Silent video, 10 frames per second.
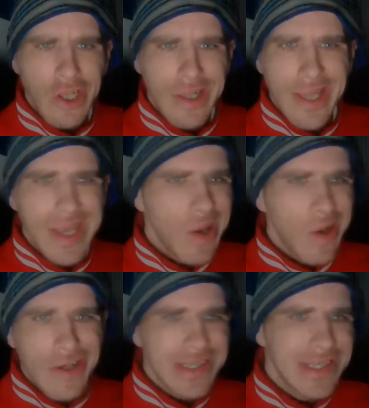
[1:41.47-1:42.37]
Diego
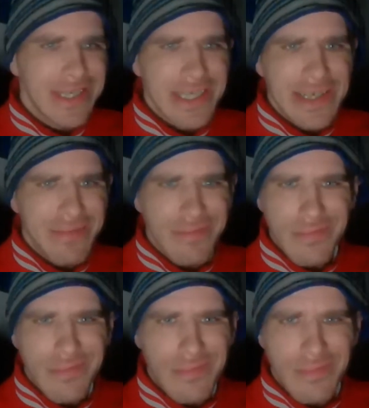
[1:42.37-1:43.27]
Costa
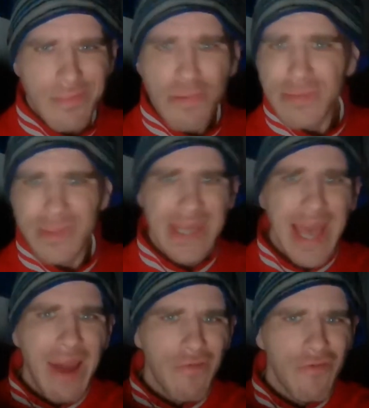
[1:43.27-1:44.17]
puts it
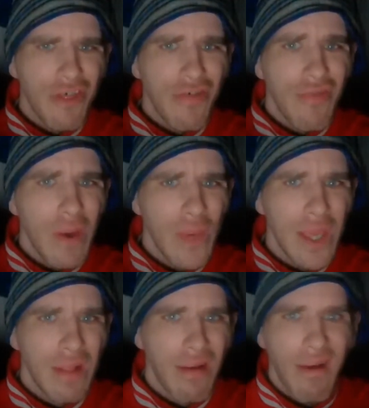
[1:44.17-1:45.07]
out for throwing.